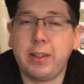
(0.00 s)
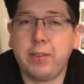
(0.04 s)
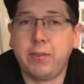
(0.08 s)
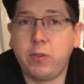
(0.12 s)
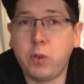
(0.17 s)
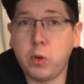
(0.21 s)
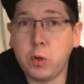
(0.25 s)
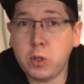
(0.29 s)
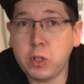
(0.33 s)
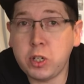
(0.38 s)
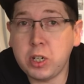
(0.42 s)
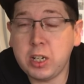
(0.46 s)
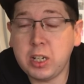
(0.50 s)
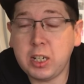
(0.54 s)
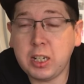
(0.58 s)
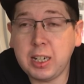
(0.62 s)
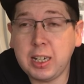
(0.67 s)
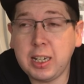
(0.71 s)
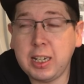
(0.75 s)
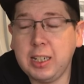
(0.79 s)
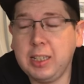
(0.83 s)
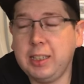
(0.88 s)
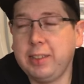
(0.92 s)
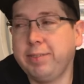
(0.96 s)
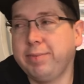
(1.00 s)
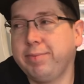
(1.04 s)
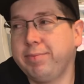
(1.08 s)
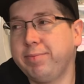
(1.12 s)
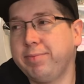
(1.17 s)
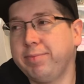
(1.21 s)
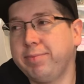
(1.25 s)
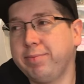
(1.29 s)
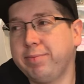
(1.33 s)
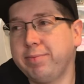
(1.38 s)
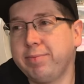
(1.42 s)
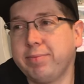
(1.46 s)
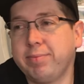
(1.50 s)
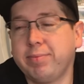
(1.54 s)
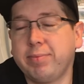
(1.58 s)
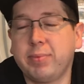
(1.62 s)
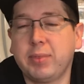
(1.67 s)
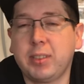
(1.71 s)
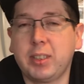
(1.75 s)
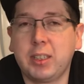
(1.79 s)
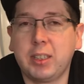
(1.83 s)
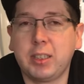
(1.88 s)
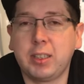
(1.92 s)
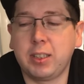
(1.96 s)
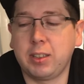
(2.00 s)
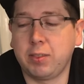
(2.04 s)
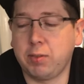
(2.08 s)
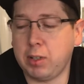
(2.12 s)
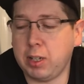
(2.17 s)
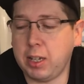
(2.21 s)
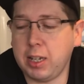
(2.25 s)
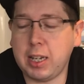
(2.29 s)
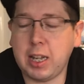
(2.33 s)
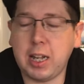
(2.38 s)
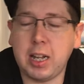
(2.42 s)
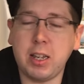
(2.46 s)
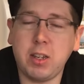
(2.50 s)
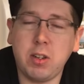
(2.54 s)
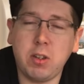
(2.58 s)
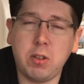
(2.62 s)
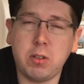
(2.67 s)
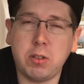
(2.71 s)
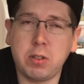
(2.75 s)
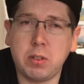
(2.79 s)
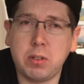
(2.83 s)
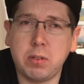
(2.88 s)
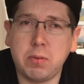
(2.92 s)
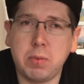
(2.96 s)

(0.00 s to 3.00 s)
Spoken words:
Fortunately, really can't use it